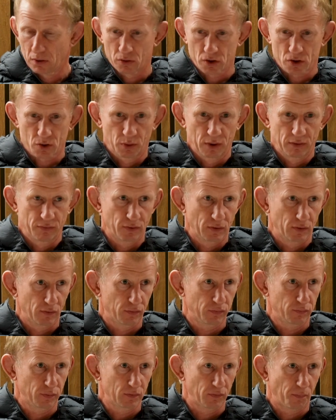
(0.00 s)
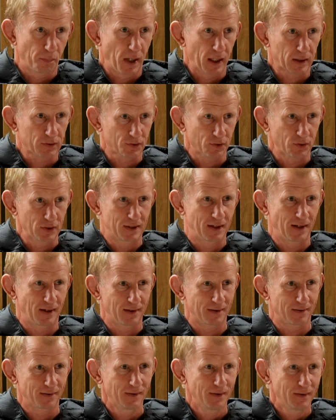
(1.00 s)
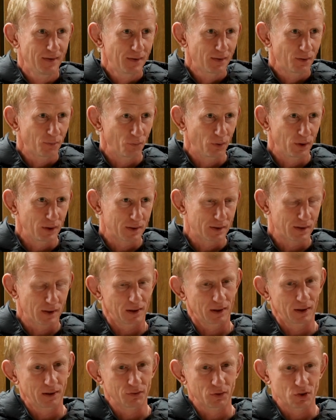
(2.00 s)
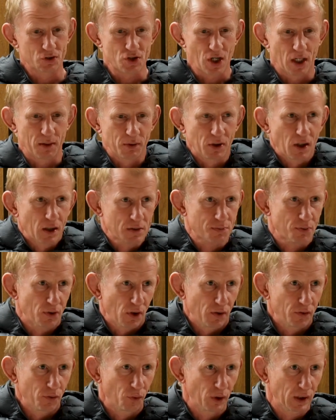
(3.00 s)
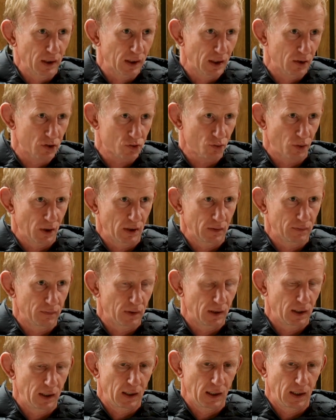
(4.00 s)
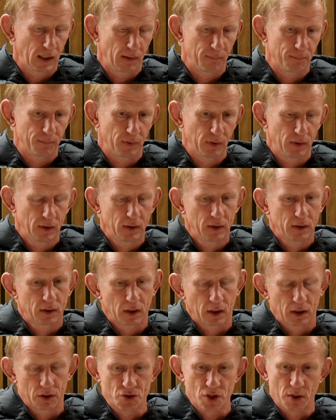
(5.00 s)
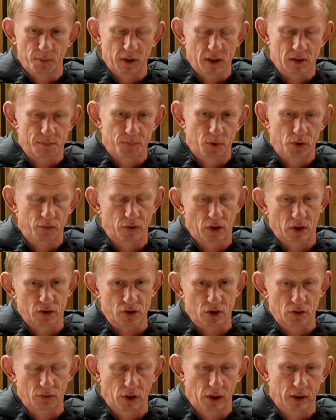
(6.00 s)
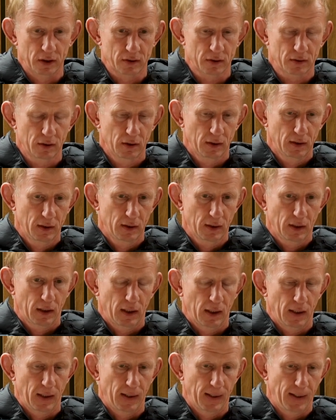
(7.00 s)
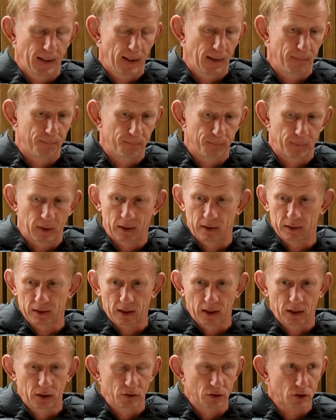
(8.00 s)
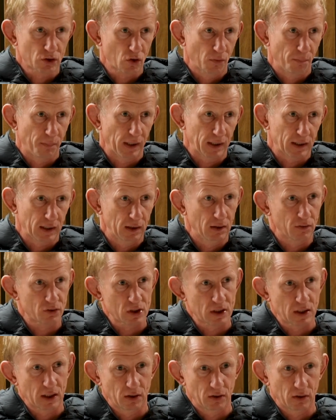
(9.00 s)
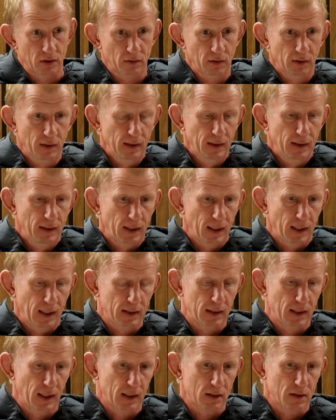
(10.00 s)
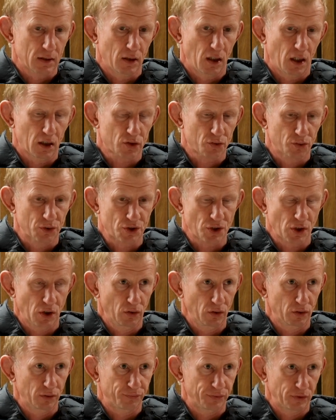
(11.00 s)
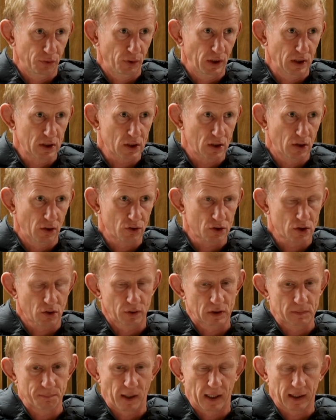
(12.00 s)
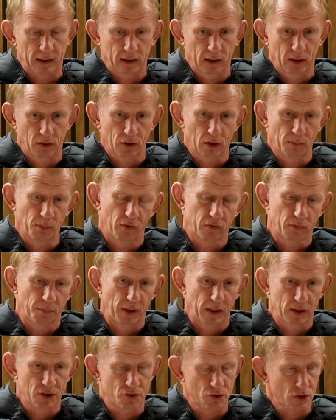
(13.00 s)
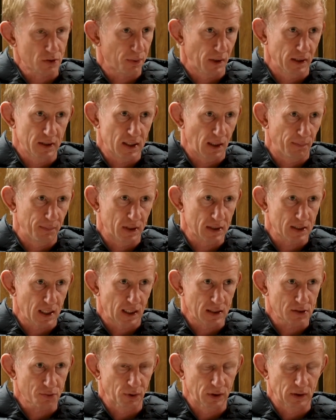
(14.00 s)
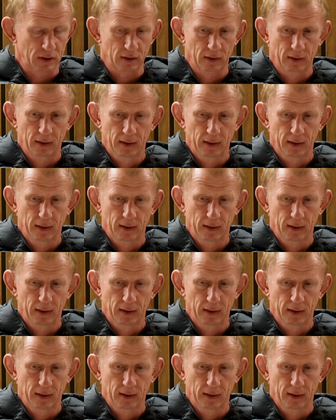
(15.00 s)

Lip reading: So we've a back three there with even Jamie Osborne on the wing now as well, and Jimmy's moved on to the right. And Kieran's come back in. Obviously, Kieran had that knock to his shoulder a few weeks ago, so he's back now, come off the bench, just played 10 minutes last week.